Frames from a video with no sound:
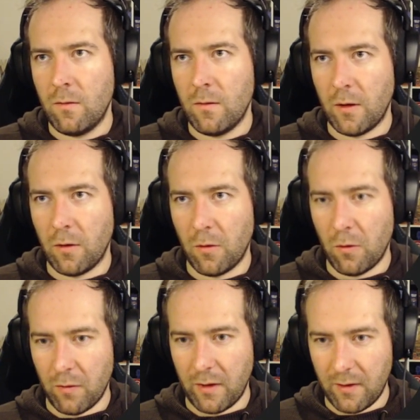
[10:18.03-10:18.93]
I don't know
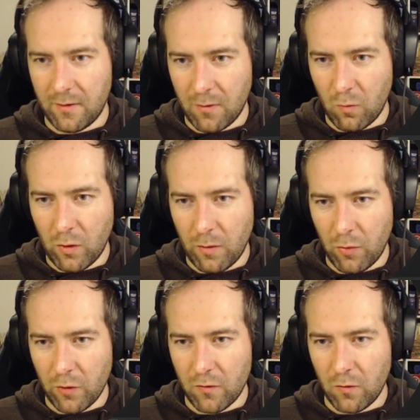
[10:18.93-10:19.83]
why there's a 1
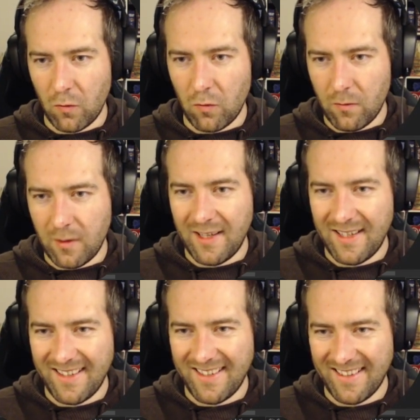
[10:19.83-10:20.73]
plus 2.
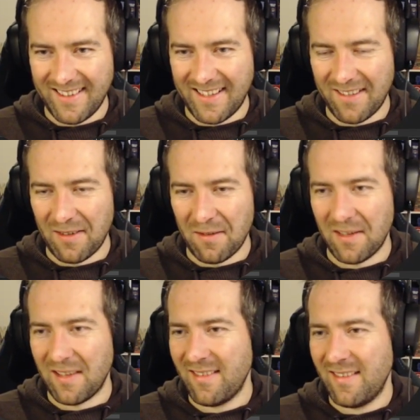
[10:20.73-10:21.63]
Let's get rid of
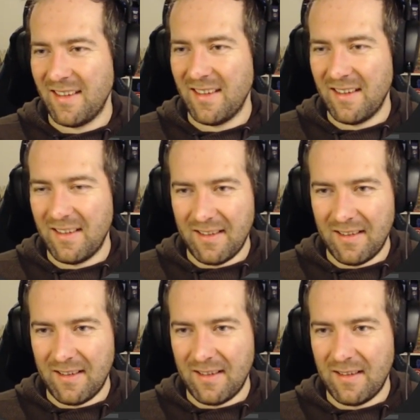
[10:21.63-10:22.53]
that.
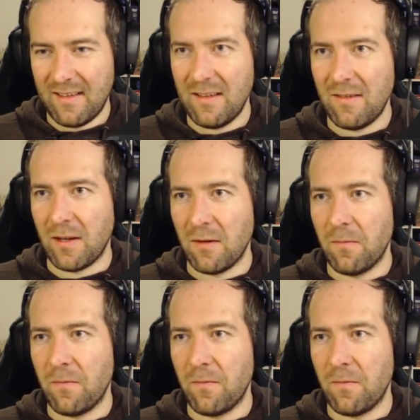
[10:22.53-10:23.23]
There we go.